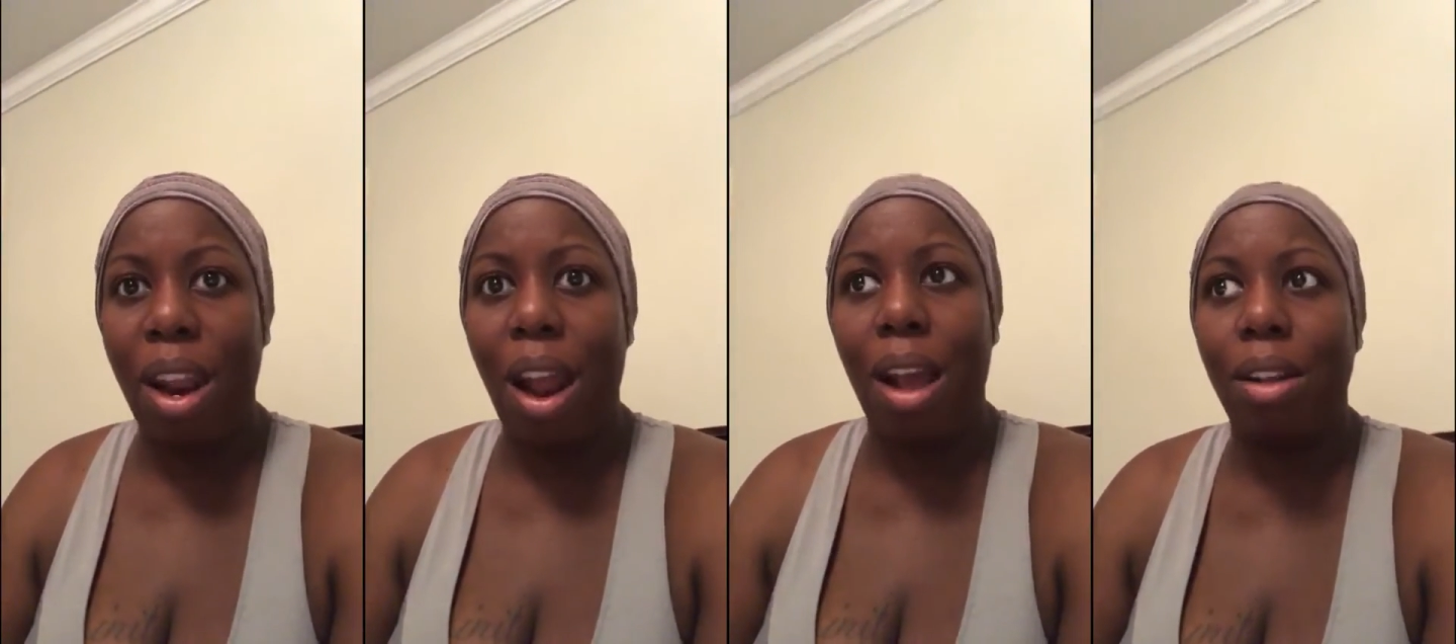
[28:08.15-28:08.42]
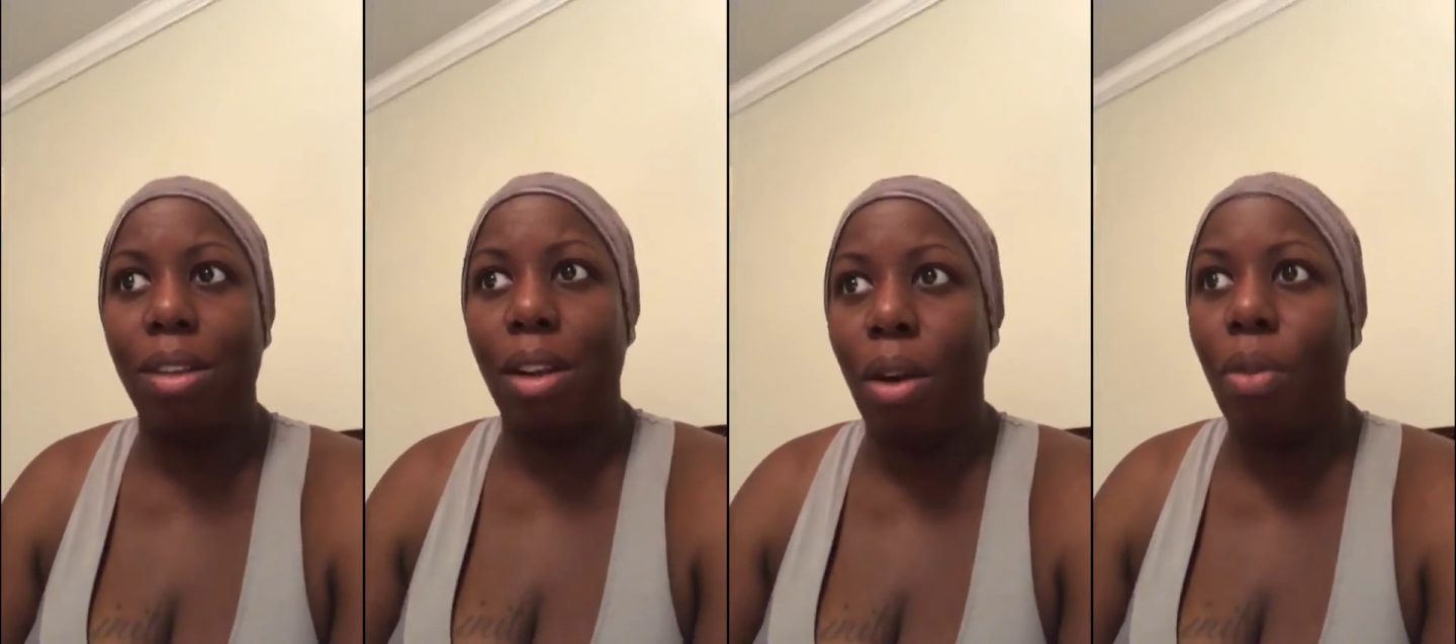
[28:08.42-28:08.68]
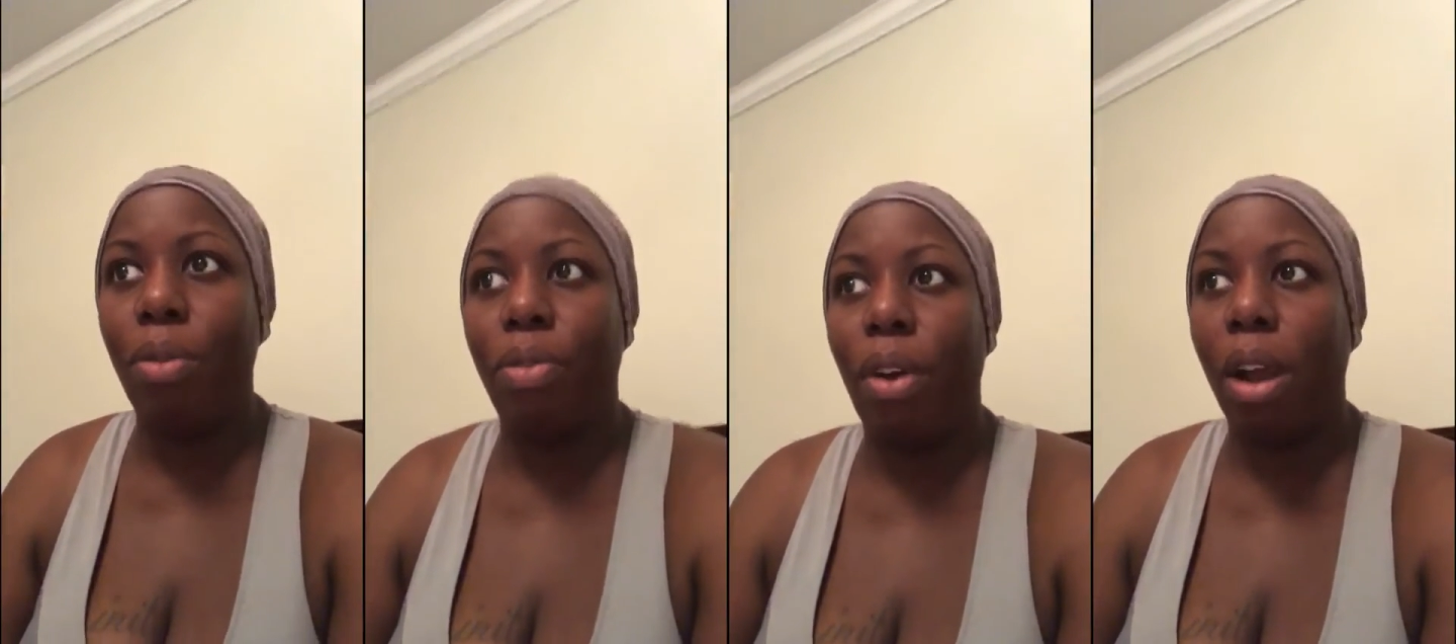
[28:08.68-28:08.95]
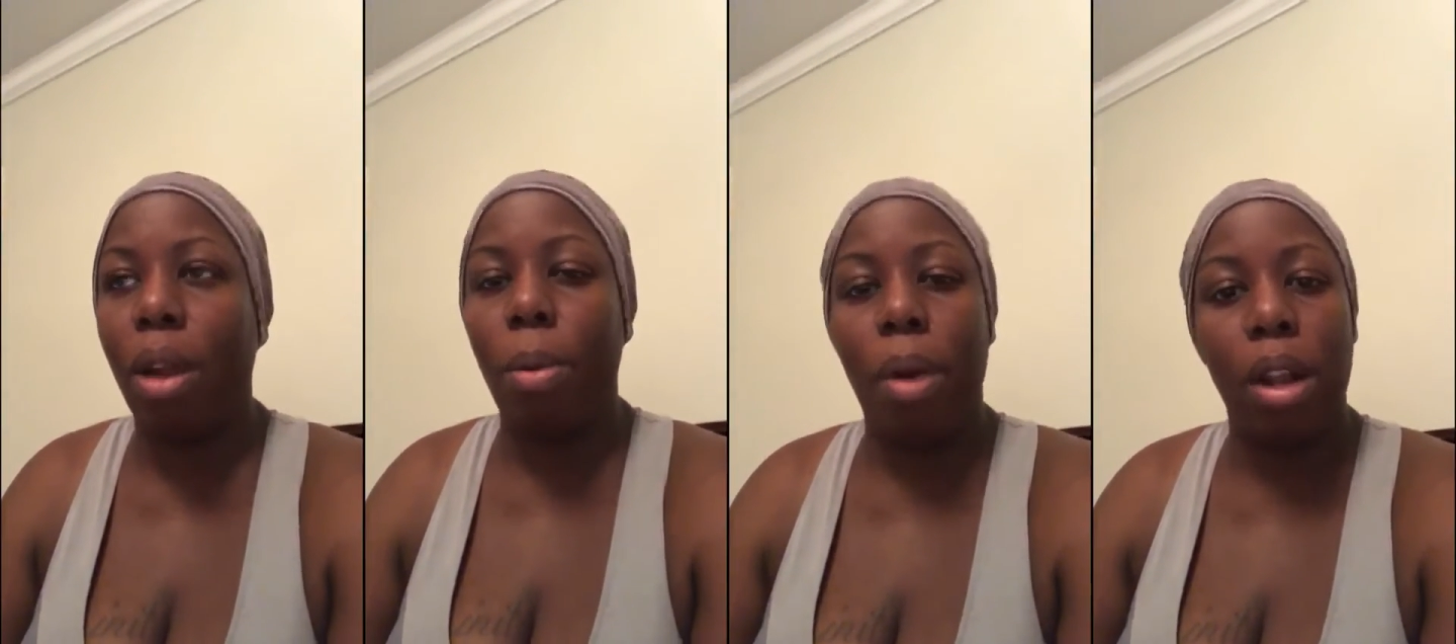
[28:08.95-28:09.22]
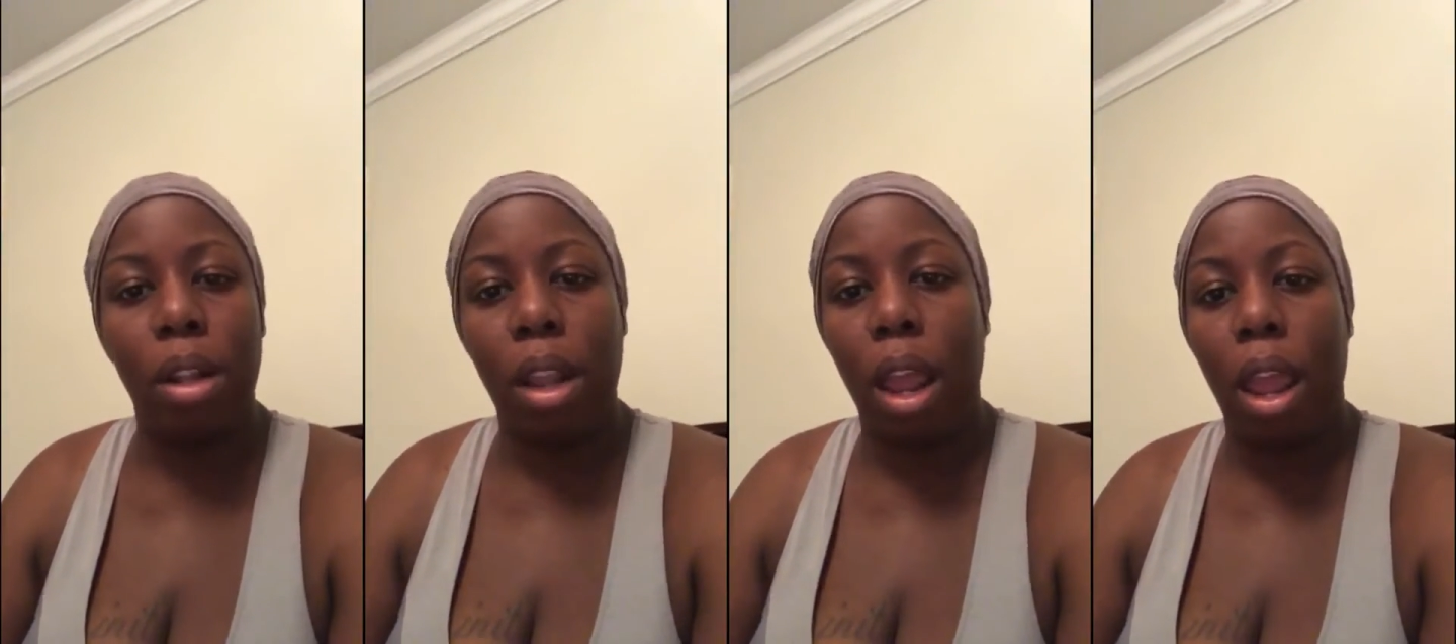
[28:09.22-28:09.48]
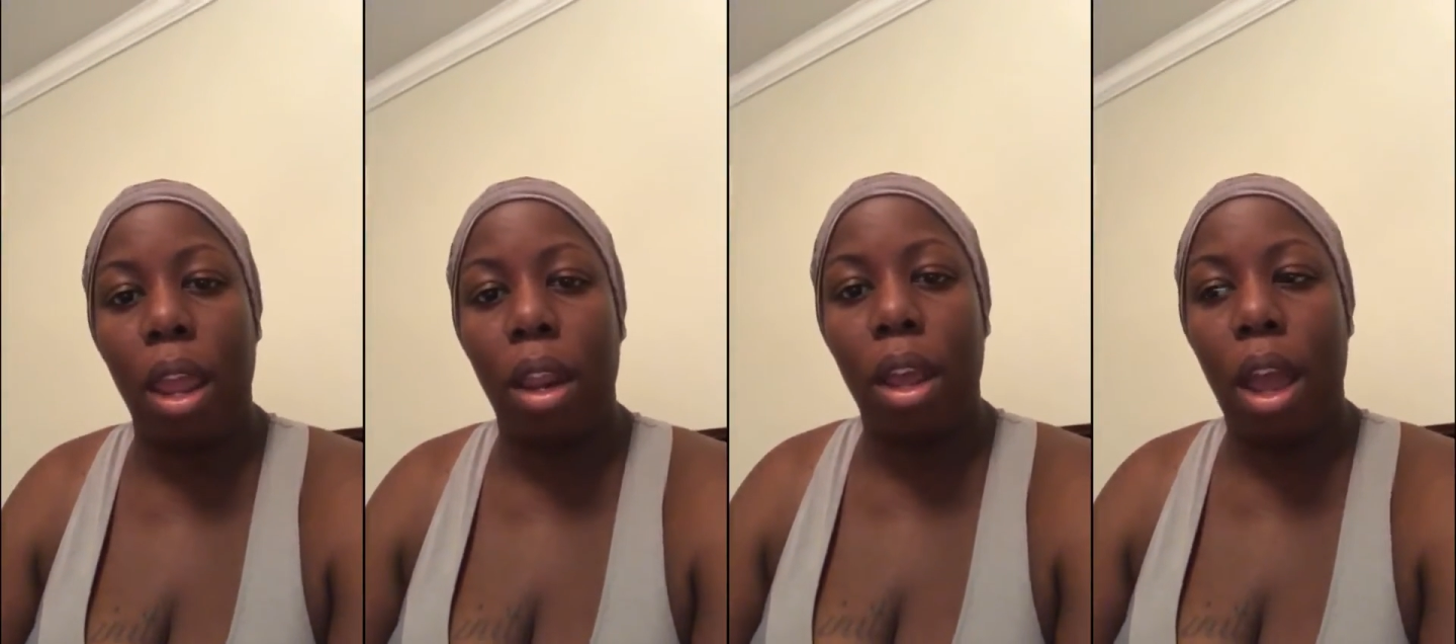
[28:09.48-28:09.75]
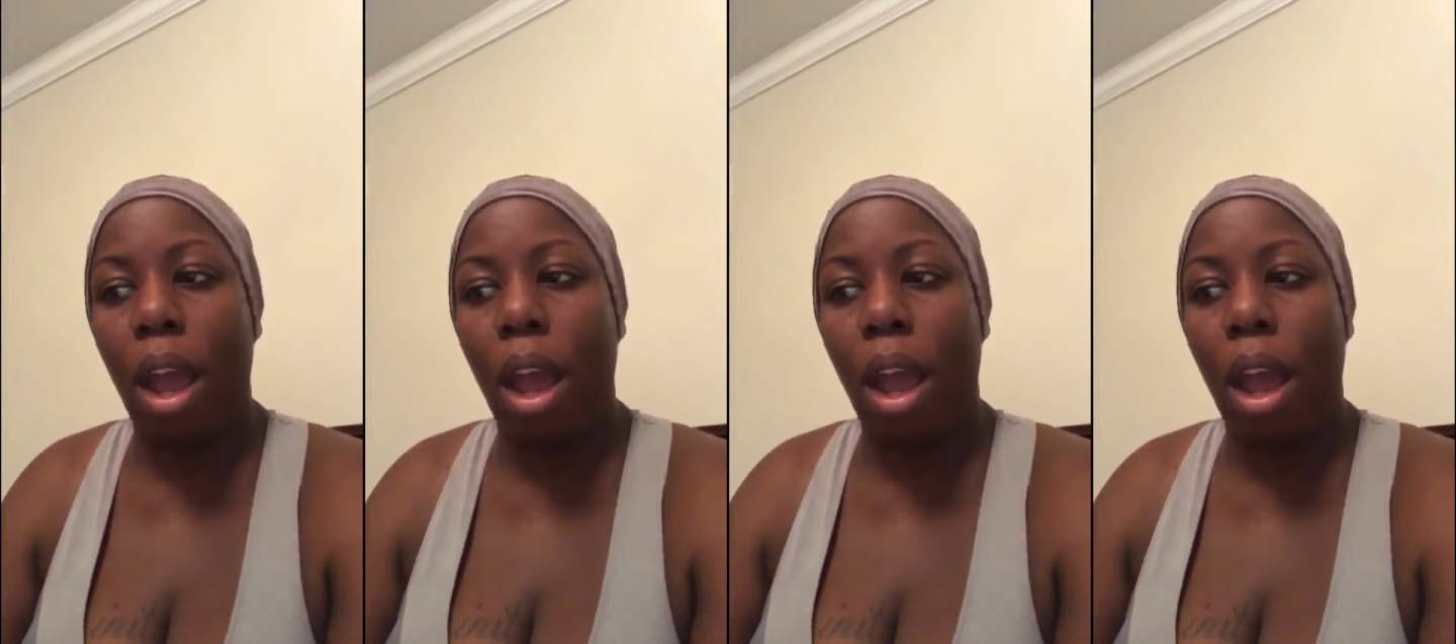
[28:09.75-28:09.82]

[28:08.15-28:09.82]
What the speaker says: And I don't fucking want that.